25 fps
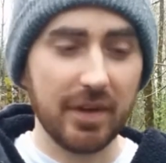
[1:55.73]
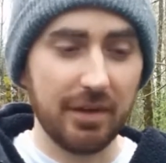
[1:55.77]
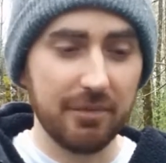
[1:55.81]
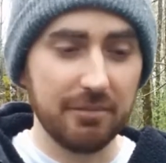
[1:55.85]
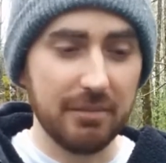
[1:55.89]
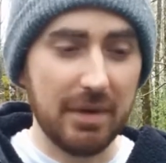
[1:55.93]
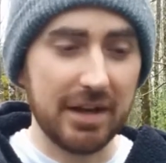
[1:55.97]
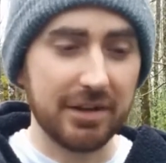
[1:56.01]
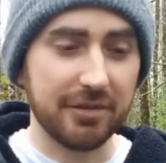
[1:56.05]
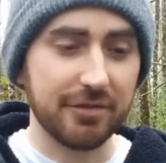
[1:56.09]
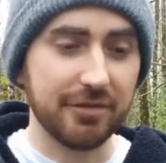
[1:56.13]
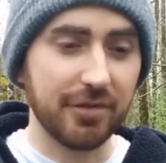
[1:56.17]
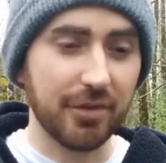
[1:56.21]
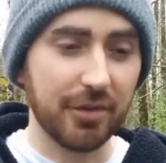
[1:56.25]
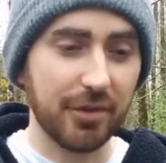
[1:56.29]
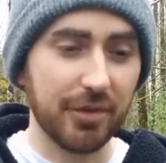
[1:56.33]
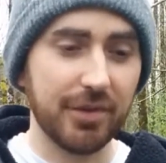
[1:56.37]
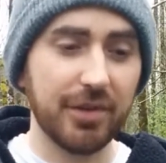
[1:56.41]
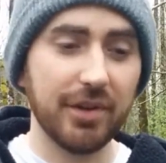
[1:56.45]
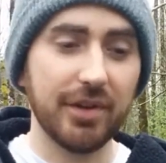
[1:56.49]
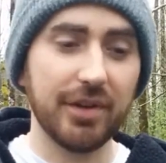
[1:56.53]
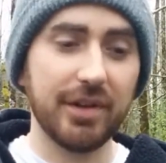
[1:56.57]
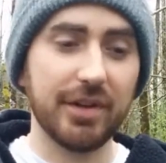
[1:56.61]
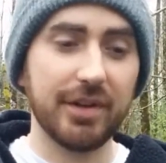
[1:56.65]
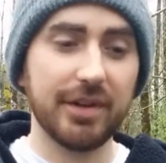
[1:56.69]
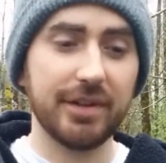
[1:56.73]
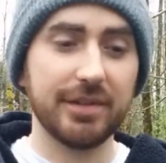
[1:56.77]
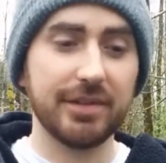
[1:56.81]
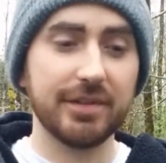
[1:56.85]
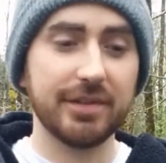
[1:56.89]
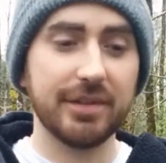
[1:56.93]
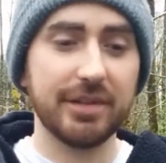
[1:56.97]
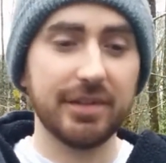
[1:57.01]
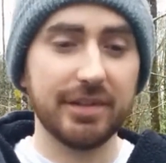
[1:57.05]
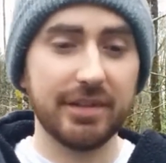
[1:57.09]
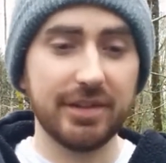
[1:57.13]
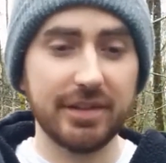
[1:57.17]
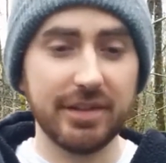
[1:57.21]
meant for the
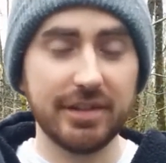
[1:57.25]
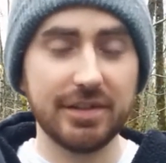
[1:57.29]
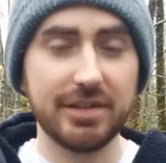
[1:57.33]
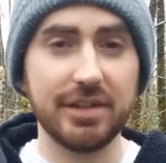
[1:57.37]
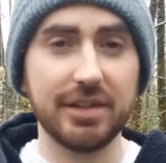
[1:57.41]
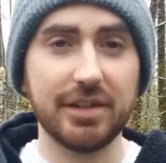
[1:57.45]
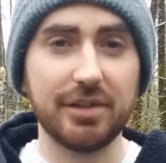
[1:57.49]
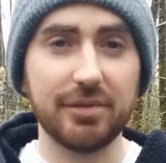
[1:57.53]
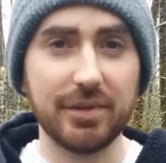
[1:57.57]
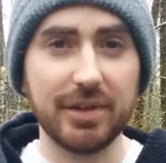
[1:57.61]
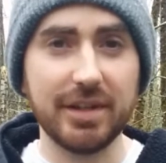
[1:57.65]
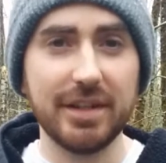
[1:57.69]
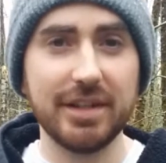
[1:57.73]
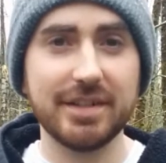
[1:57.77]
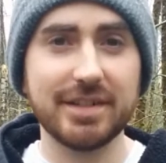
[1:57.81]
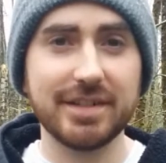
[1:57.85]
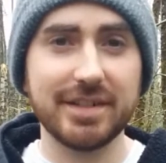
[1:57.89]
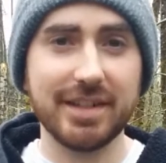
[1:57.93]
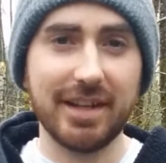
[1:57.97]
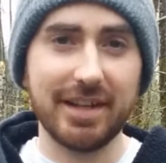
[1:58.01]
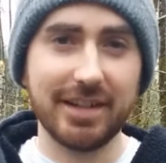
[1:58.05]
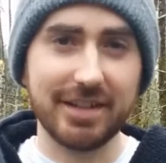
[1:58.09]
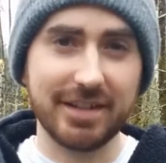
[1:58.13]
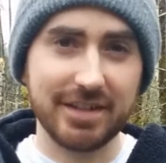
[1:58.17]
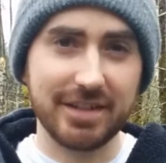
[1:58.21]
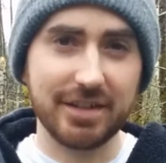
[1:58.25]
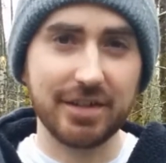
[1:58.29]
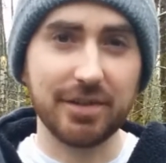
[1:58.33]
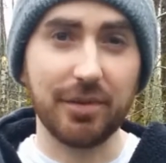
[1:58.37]
degrees that's